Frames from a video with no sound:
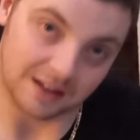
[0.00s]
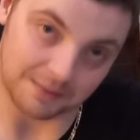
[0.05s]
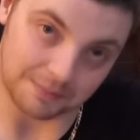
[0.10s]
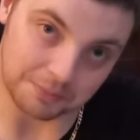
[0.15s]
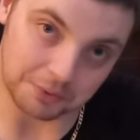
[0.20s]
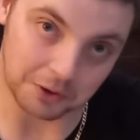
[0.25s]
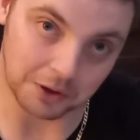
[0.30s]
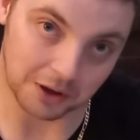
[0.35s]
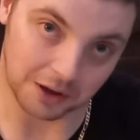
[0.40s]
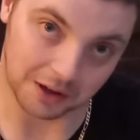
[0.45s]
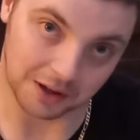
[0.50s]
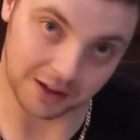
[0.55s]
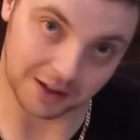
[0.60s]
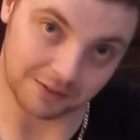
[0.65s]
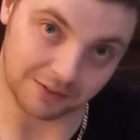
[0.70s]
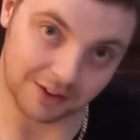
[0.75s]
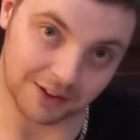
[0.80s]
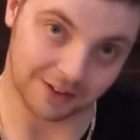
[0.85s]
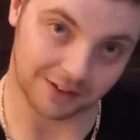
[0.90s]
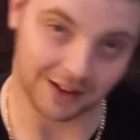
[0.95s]
But in
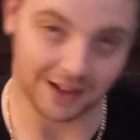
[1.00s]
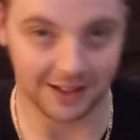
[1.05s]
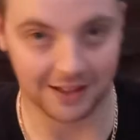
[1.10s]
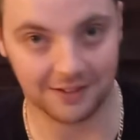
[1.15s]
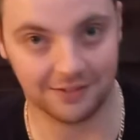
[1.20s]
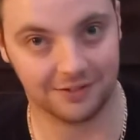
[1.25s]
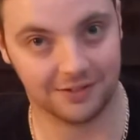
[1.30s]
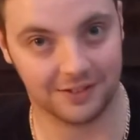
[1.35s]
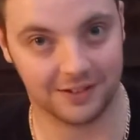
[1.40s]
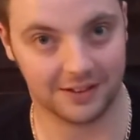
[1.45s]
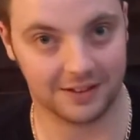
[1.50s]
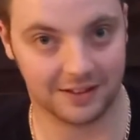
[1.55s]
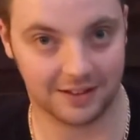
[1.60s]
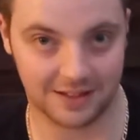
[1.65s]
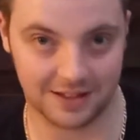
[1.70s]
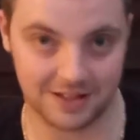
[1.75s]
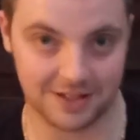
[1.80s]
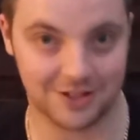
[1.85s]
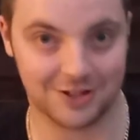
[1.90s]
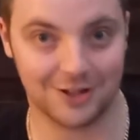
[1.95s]
real life,
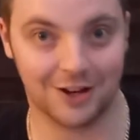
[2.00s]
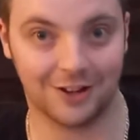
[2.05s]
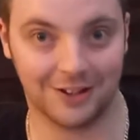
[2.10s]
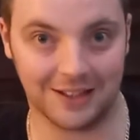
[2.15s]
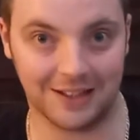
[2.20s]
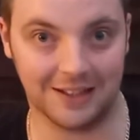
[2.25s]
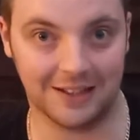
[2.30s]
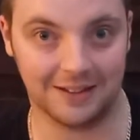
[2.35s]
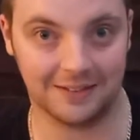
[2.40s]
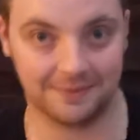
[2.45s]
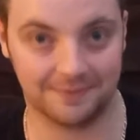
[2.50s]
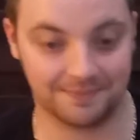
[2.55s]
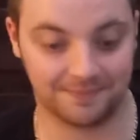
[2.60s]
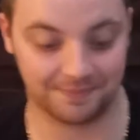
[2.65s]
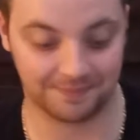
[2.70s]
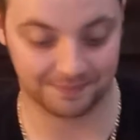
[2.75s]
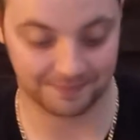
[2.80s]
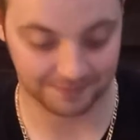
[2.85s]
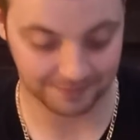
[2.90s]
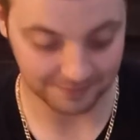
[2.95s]
it's shocking.
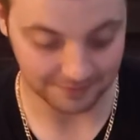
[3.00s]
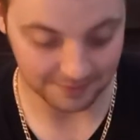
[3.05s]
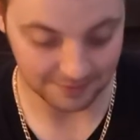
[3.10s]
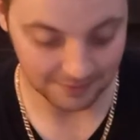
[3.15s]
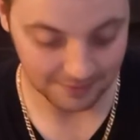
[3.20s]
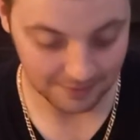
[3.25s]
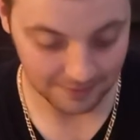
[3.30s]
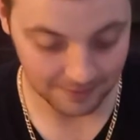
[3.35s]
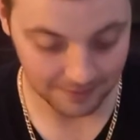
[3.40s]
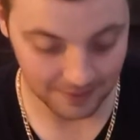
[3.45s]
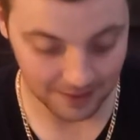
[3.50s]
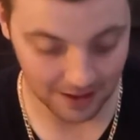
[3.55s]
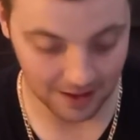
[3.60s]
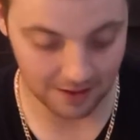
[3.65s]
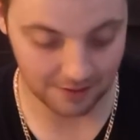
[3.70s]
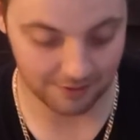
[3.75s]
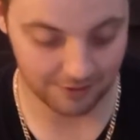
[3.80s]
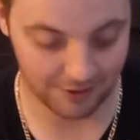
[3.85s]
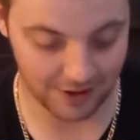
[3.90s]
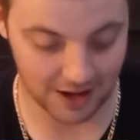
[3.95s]

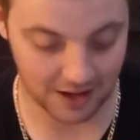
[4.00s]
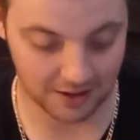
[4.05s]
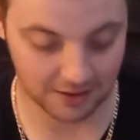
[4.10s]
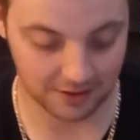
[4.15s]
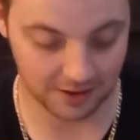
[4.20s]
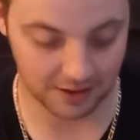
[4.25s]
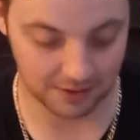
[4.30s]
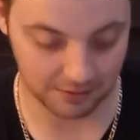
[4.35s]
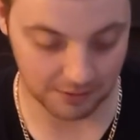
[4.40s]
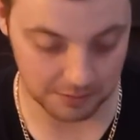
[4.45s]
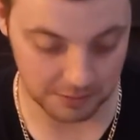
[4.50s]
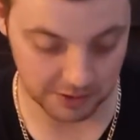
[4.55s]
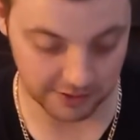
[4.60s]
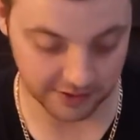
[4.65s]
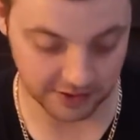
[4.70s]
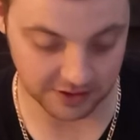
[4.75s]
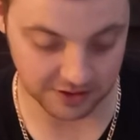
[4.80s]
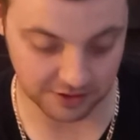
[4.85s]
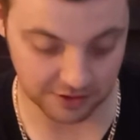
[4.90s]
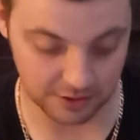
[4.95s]
And finally, we move on
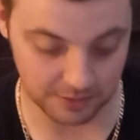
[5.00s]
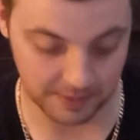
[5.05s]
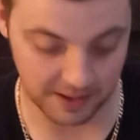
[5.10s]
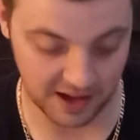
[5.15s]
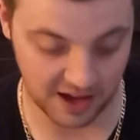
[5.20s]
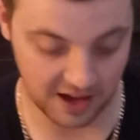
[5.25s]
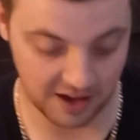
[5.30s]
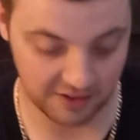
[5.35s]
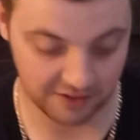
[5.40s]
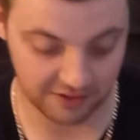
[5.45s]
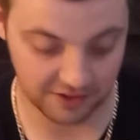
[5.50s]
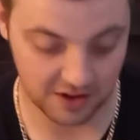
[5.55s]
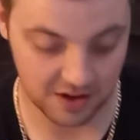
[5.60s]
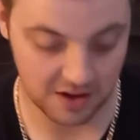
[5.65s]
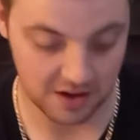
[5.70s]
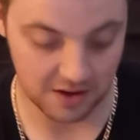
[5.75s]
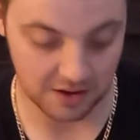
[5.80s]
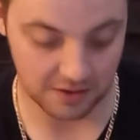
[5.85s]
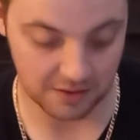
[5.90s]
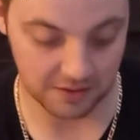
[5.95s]
to Group F.
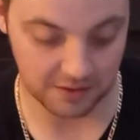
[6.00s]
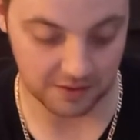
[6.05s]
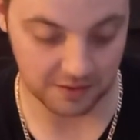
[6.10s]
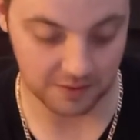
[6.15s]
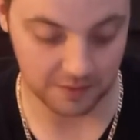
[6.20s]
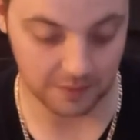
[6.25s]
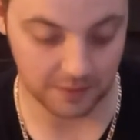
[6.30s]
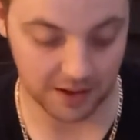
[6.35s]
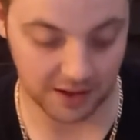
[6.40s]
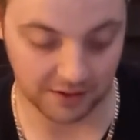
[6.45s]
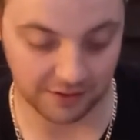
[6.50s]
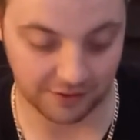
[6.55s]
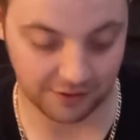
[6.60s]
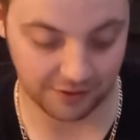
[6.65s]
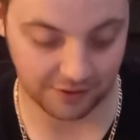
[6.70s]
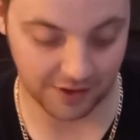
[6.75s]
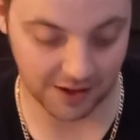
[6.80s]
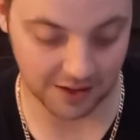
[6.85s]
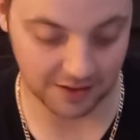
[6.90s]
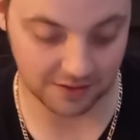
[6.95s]
We had
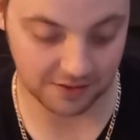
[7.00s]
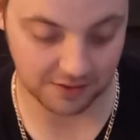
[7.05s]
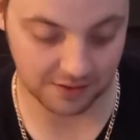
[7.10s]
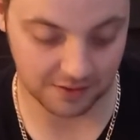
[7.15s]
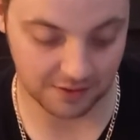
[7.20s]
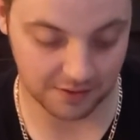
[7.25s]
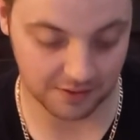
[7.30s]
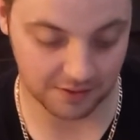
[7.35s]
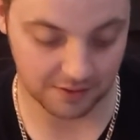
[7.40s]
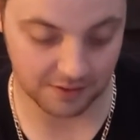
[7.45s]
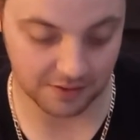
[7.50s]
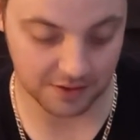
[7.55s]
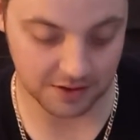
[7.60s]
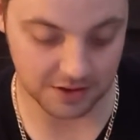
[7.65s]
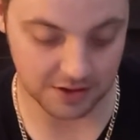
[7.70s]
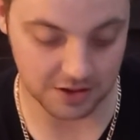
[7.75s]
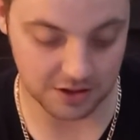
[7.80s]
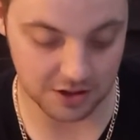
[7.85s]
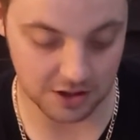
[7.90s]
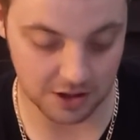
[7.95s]
France versus
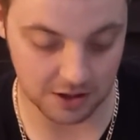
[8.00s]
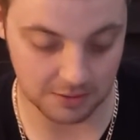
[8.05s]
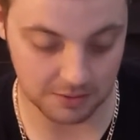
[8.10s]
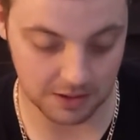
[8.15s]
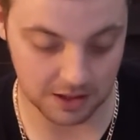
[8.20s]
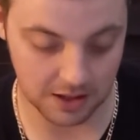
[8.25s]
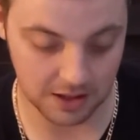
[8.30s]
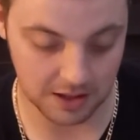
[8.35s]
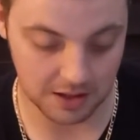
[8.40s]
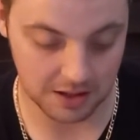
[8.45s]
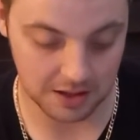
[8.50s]
Germany.